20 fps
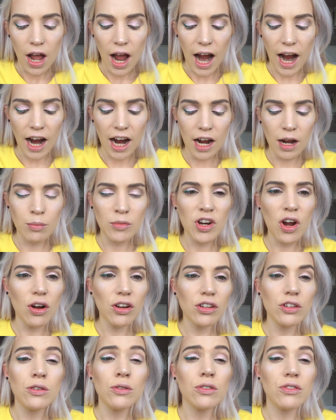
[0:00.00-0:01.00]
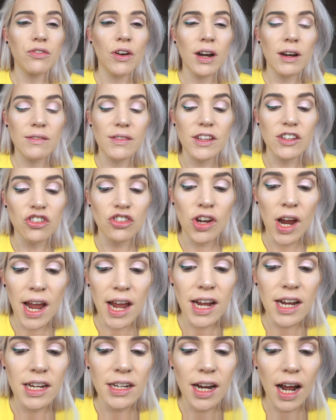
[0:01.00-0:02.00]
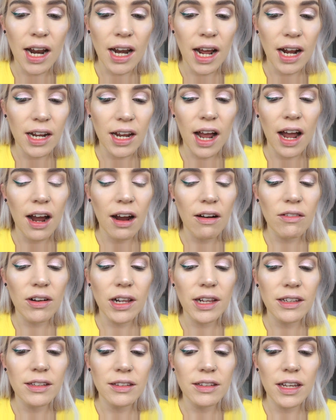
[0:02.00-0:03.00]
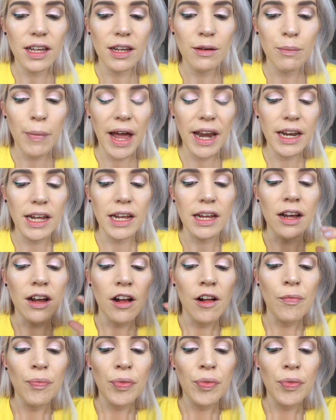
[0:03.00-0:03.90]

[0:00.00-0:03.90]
I'm not a huge fan of the shade and I can't really see many